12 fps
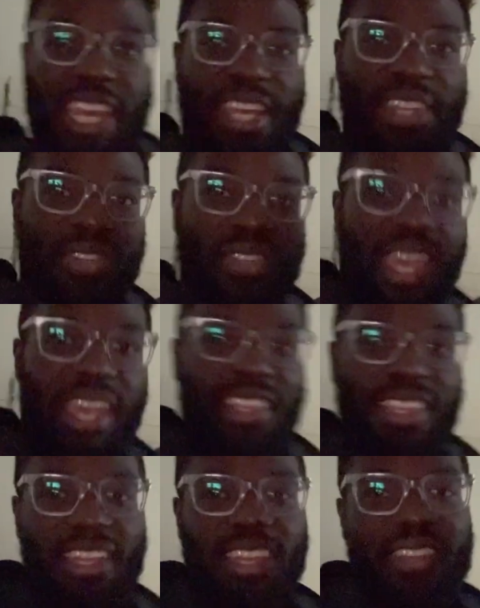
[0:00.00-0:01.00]
and you're
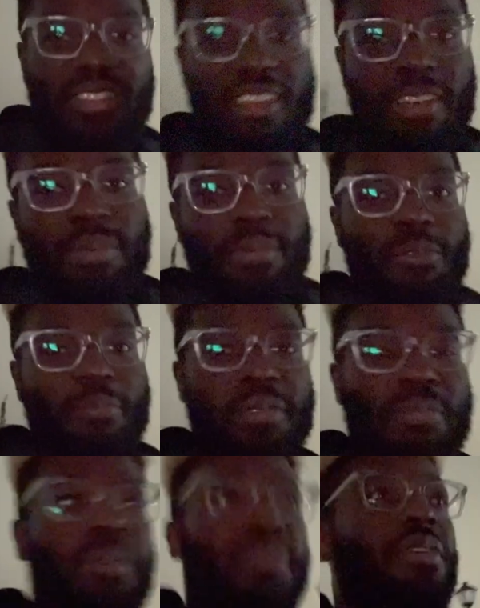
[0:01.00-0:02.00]
scaling, and you're helping more people.